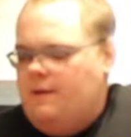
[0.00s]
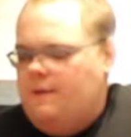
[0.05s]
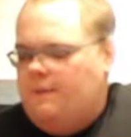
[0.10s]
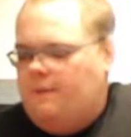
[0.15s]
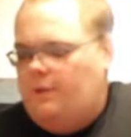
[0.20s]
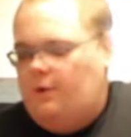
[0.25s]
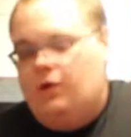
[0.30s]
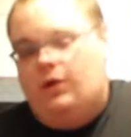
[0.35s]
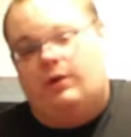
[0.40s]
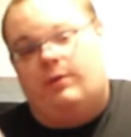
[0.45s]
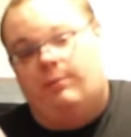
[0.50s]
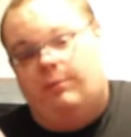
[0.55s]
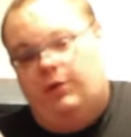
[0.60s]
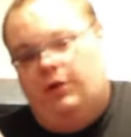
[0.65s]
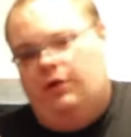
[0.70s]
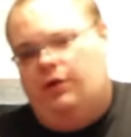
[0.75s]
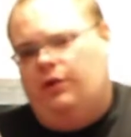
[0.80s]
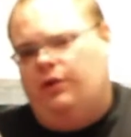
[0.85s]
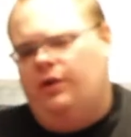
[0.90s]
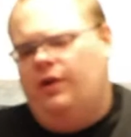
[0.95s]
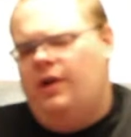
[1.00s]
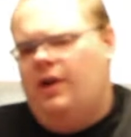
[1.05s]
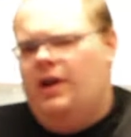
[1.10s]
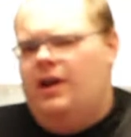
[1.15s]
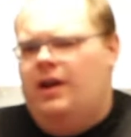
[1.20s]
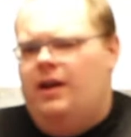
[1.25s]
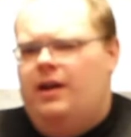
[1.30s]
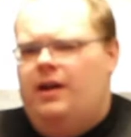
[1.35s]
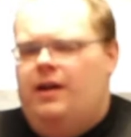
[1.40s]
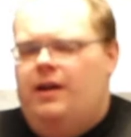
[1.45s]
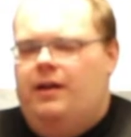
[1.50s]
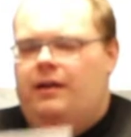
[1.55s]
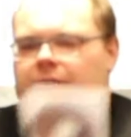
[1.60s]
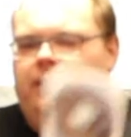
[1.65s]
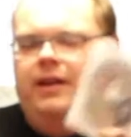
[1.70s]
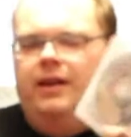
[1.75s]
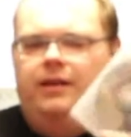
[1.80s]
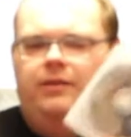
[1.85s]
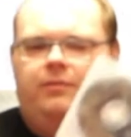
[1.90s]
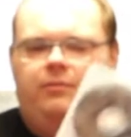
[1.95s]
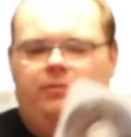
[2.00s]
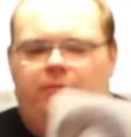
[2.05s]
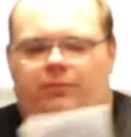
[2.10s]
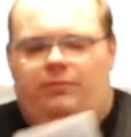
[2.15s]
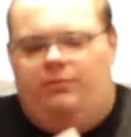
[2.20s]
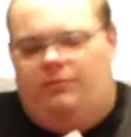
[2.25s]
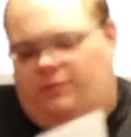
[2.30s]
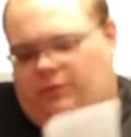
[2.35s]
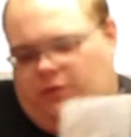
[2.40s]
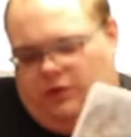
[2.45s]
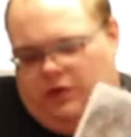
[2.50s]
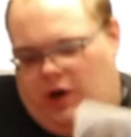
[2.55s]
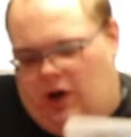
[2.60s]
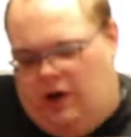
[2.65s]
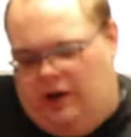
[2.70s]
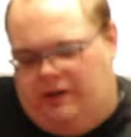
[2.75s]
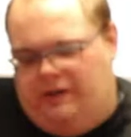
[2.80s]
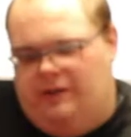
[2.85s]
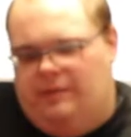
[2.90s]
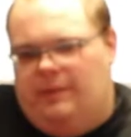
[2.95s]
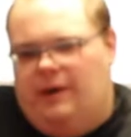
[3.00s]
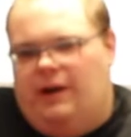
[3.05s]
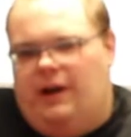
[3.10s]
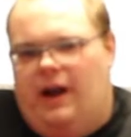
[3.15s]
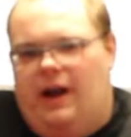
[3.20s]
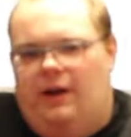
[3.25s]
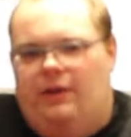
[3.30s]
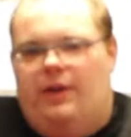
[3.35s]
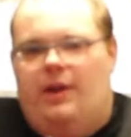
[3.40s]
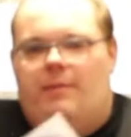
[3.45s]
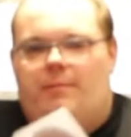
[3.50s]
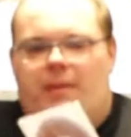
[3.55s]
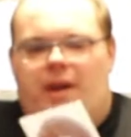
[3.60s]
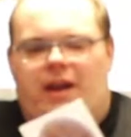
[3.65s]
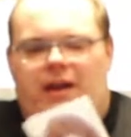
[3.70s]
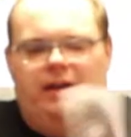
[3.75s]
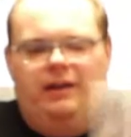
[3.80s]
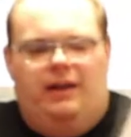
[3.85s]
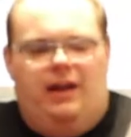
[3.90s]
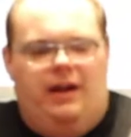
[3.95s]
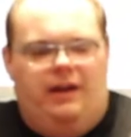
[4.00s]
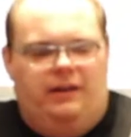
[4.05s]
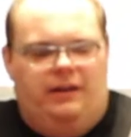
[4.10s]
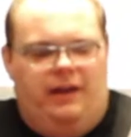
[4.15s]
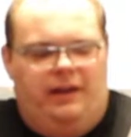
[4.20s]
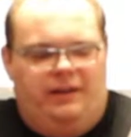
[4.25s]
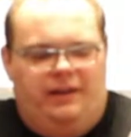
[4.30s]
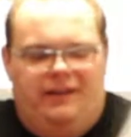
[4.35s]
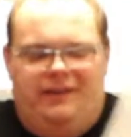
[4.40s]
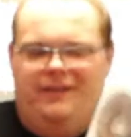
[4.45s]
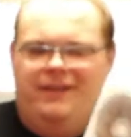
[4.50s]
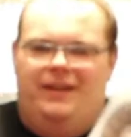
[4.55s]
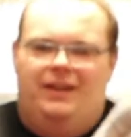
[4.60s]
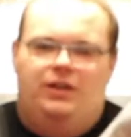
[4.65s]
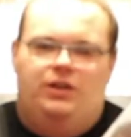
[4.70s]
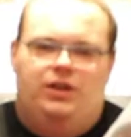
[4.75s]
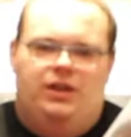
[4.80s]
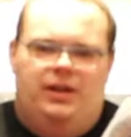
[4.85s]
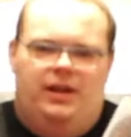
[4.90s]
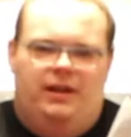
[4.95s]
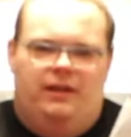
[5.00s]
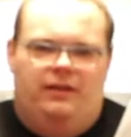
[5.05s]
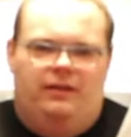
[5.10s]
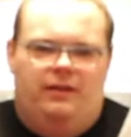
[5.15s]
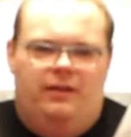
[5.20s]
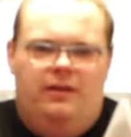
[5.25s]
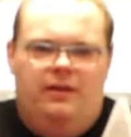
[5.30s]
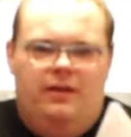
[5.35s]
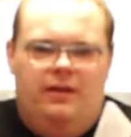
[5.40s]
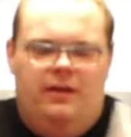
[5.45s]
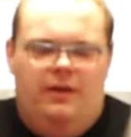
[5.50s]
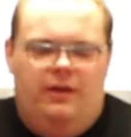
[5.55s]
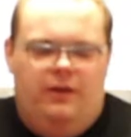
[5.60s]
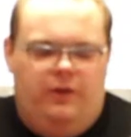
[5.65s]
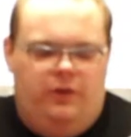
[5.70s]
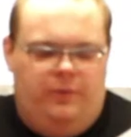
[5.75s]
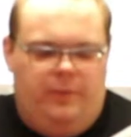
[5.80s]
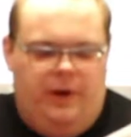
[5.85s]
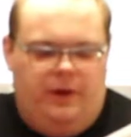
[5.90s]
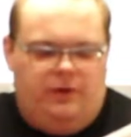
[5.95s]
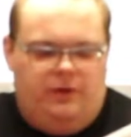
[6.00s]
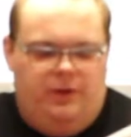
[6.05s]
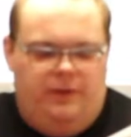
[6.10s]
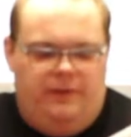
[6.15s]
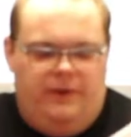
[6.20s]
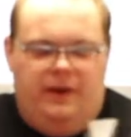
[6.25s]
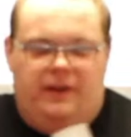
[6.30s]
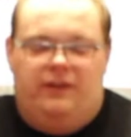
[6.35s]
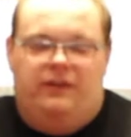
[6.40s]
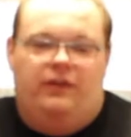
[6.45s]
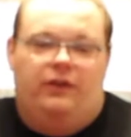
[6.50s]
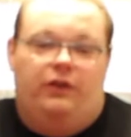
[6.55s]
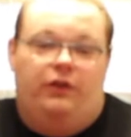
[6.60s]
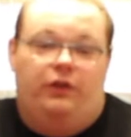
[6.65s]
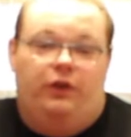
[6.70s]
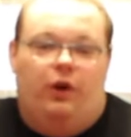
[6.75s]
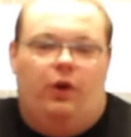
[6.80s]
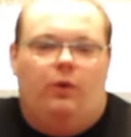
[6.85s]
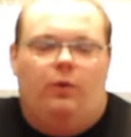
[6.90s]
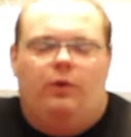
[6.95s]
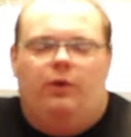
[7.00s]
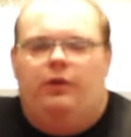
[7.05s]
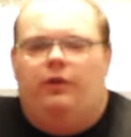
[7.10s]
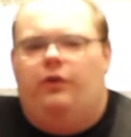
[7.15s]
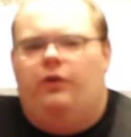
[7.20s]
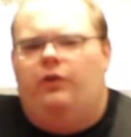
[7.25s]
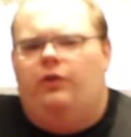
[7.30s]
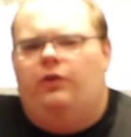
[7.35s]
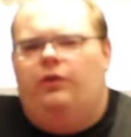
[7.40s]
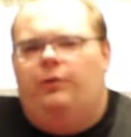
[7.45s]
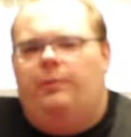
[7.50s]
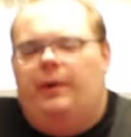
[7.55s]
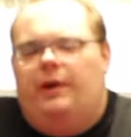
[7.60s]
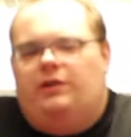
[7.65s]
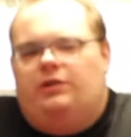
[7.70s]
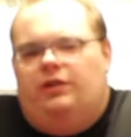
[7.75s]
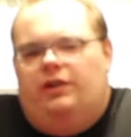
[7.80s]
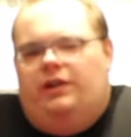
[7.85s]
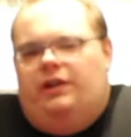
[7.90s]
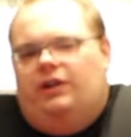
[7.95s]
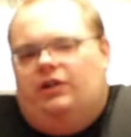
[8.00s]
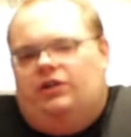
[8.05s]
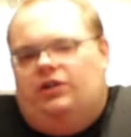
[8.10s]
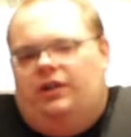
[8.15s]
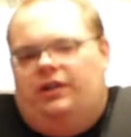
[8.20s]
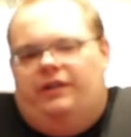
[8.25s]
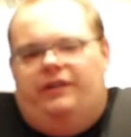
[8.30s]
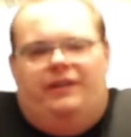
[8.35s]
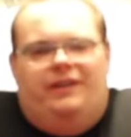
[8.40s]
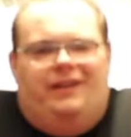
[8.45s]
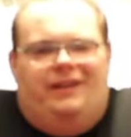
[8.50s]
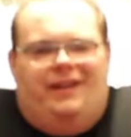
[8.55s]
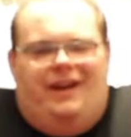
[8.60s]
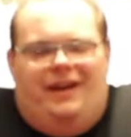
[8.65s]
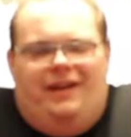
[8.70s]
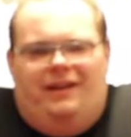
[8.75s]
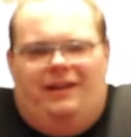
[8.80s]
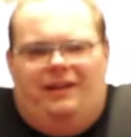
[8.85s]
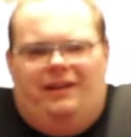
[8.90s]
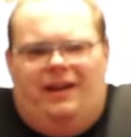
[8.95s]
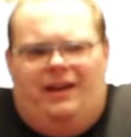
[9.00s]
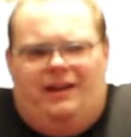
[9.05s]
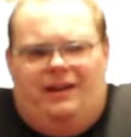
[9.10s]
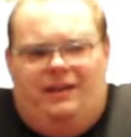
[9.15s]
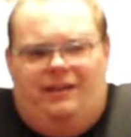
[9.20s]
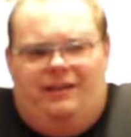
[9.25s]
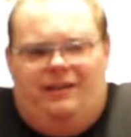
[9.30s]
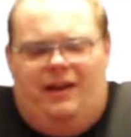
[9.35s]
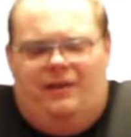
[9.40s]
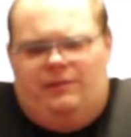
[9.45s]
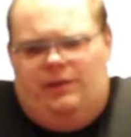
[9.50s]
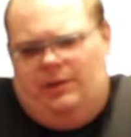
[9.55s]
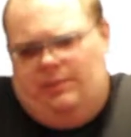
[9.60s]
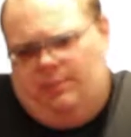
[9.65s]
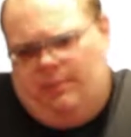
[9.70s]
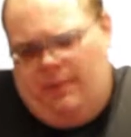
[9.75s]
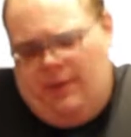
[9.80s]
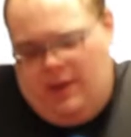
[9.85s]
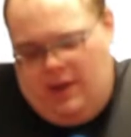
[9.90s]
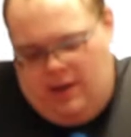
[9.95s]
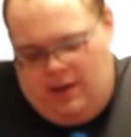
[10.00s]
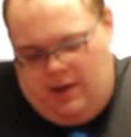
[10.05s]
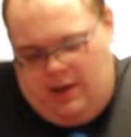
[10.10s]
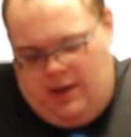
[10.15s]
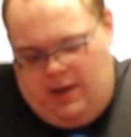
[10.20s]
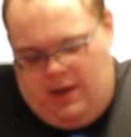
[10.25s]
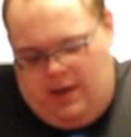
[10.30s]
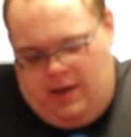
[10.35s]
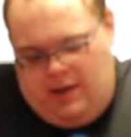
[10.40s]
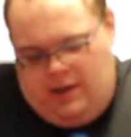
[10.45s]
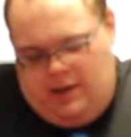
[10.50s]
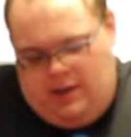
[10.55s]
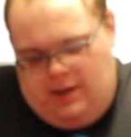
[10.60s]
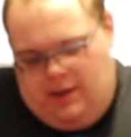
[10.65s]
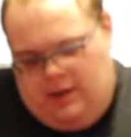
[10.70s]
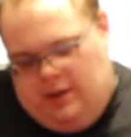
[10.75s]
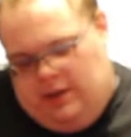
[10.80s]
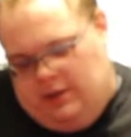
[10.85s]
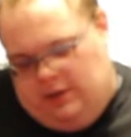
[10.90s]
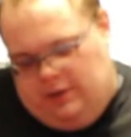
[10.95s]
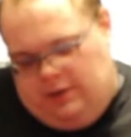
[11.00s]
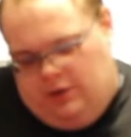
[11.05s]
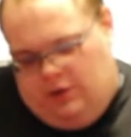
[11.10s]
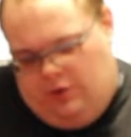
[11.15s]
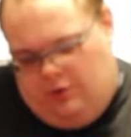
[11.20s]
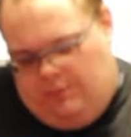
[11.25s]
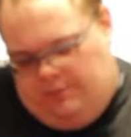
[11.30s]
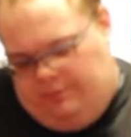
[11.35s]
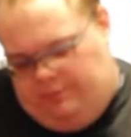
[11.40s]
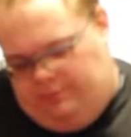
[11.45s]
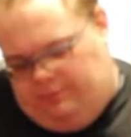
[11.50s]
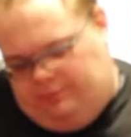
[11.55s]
for your computer that talks about how they made a lot of the CG and special effects in the Star Wars special editions in 97. So,